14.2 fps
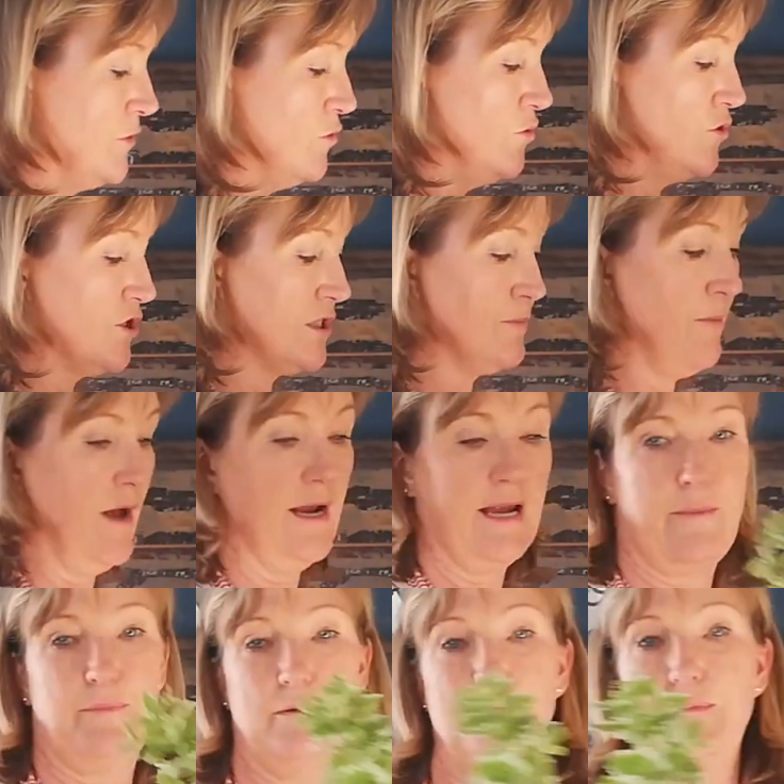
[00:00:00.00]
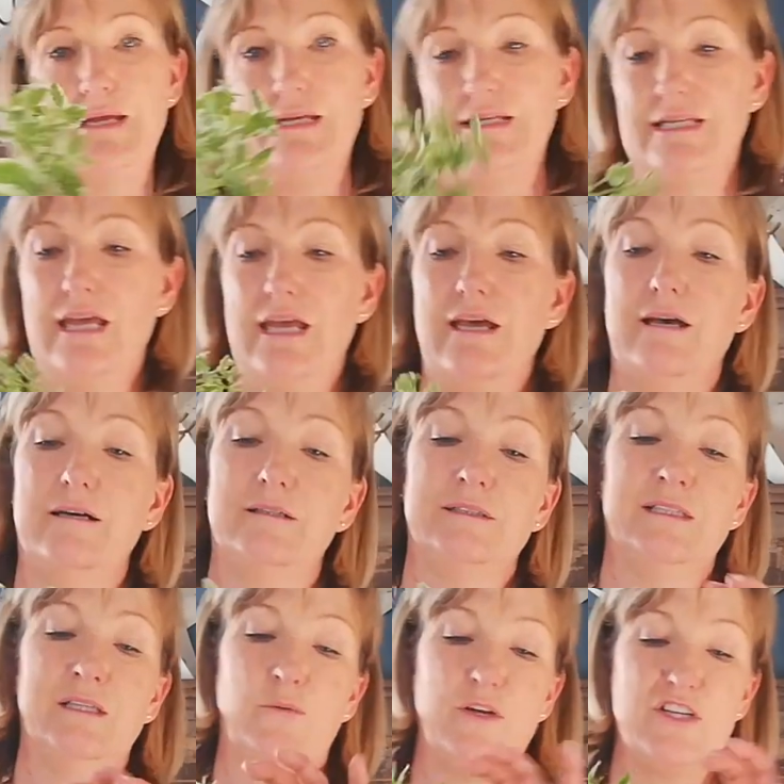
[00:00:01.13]
gorgeous pineapple mint here,
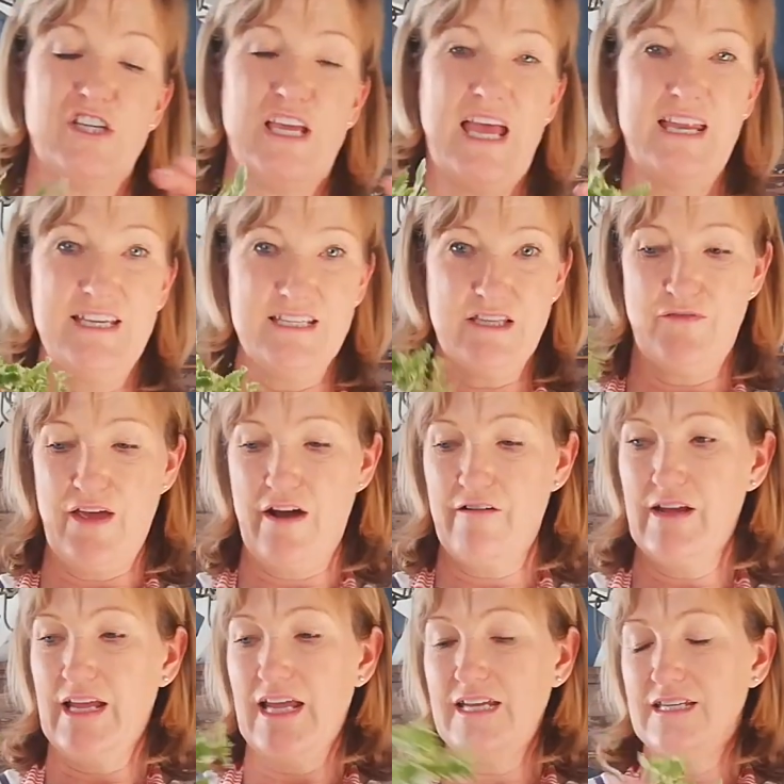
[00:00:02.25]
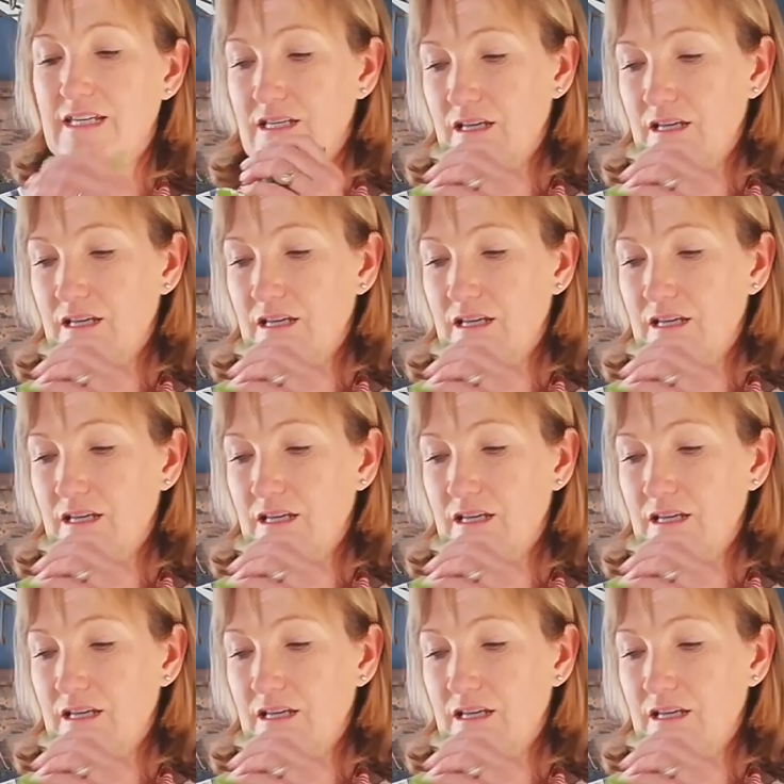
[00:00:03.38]
which again is the variegated